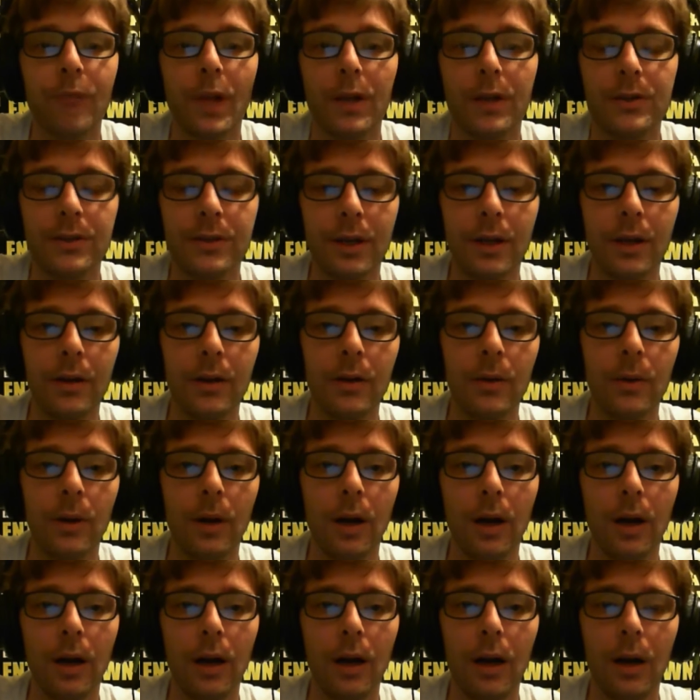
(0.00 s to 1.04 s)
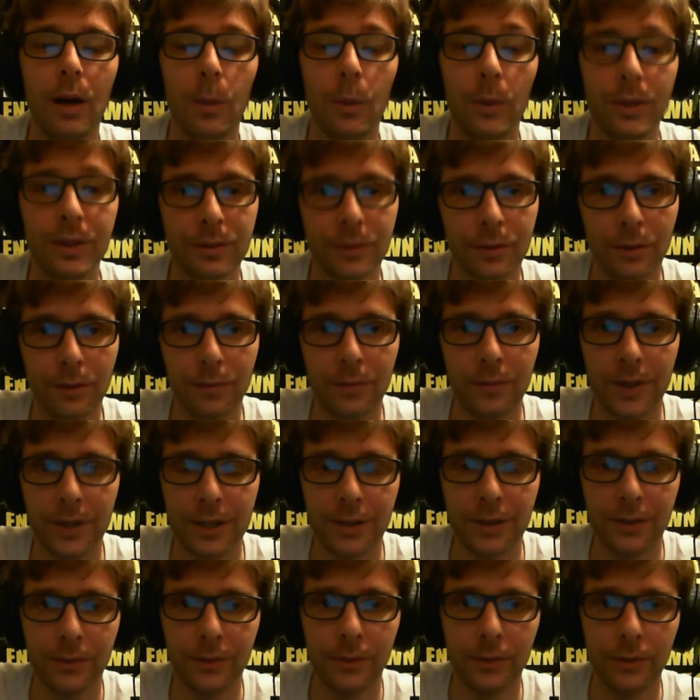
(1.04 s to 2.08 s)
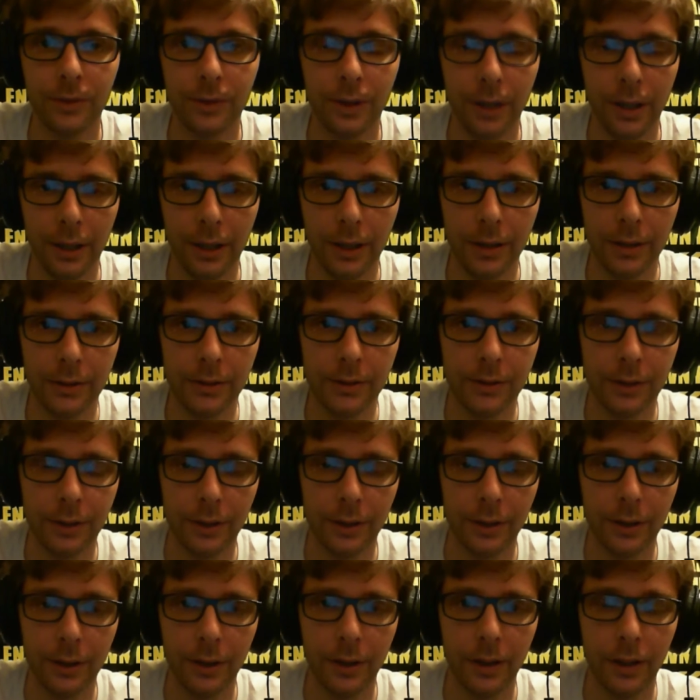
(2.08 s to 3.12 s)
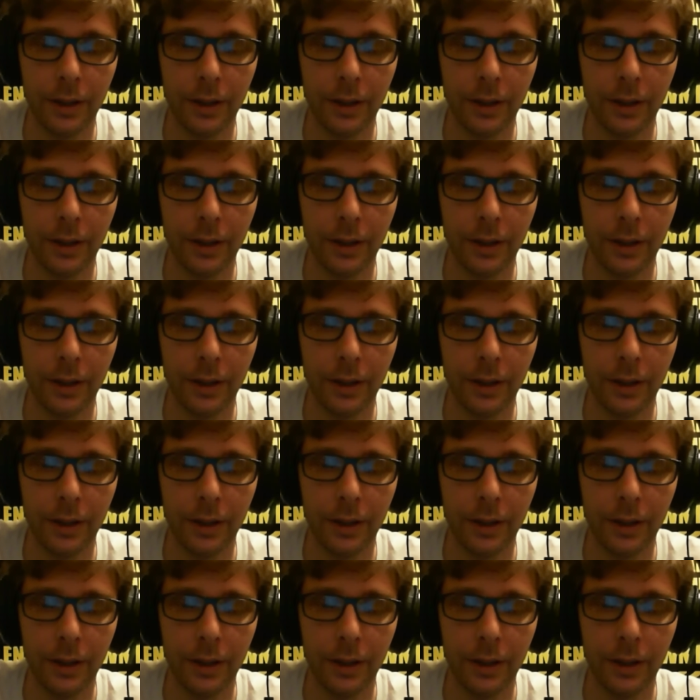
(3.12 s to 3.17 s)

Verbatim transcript: So, uh, Wyntercon Festival is, uh,